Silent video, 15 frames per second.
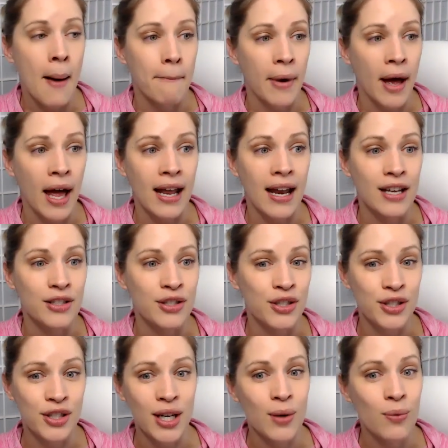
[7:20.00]
but
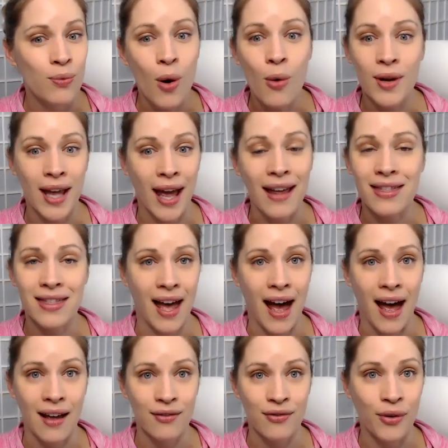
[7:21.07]
she won't get
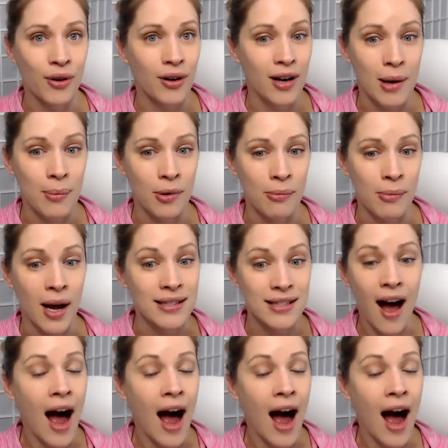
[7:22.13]
that for a couple months.